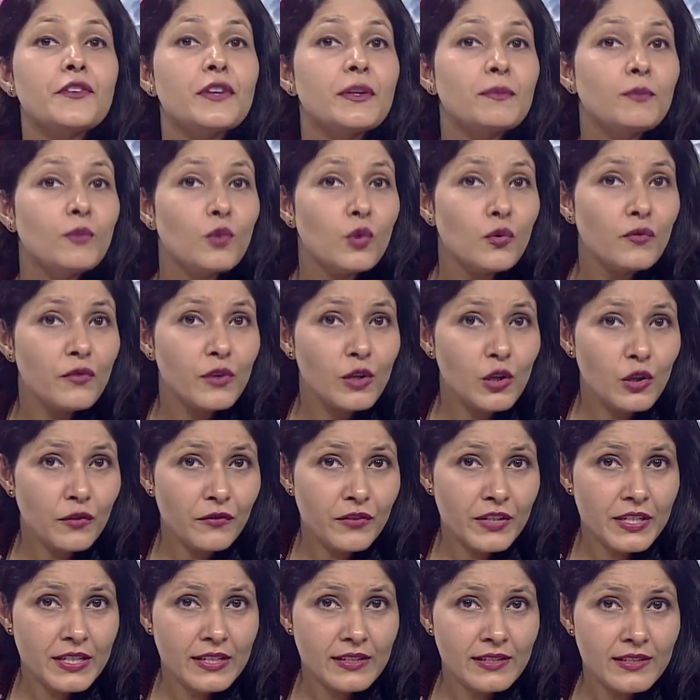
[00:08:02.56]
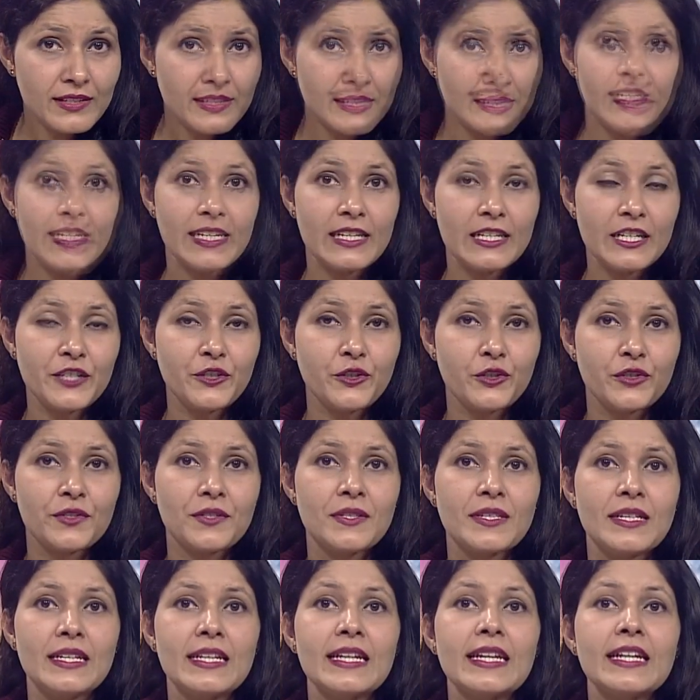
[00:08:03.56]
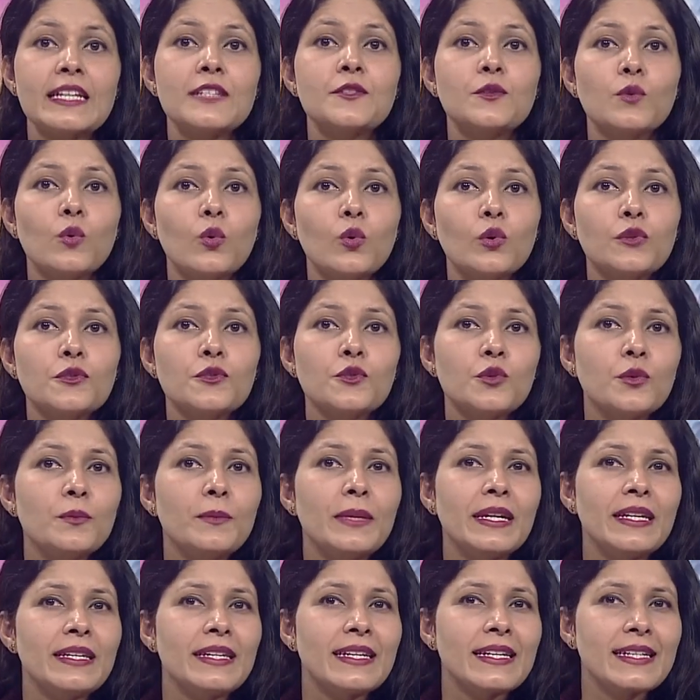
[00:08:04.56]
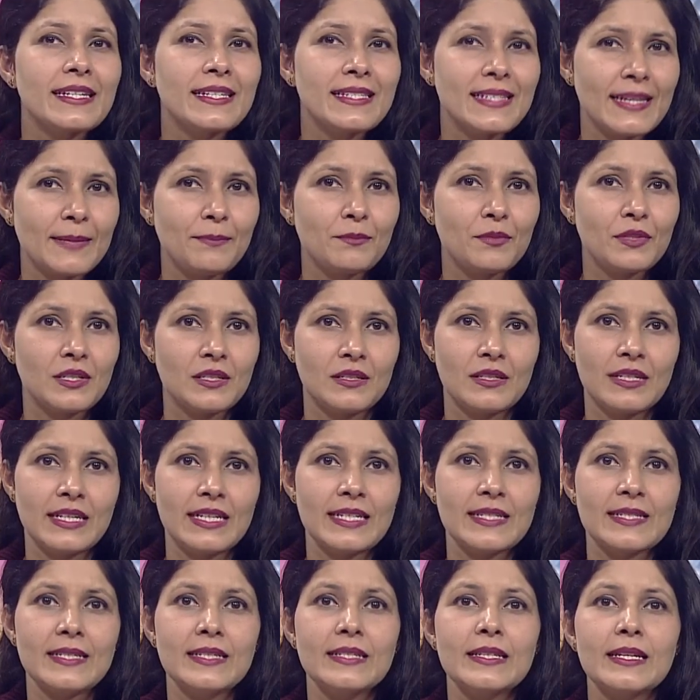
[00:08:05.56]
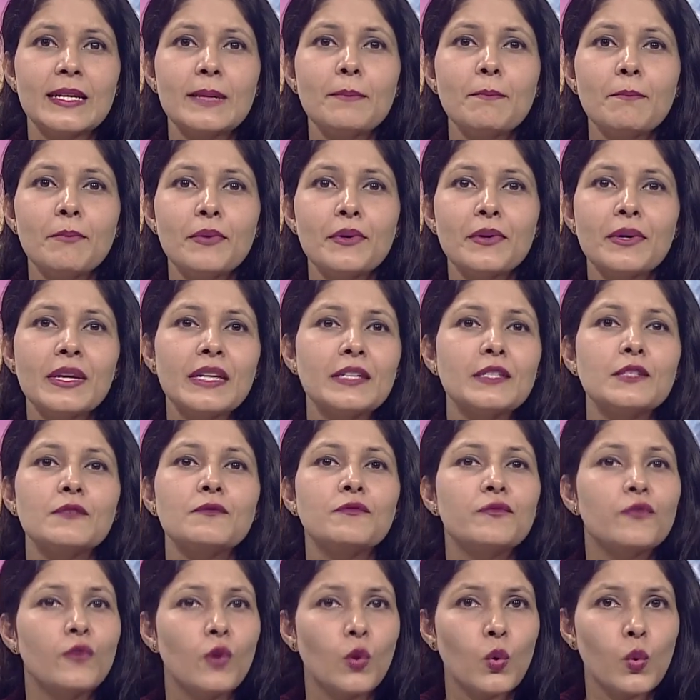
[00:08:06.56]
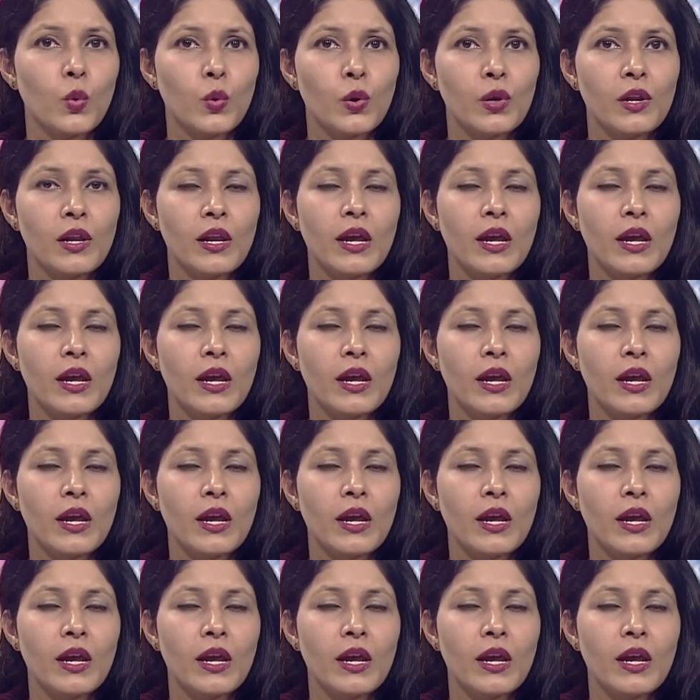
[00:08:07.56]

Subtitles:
Removal of adult illiteracy has also been accepted as an imperative goal.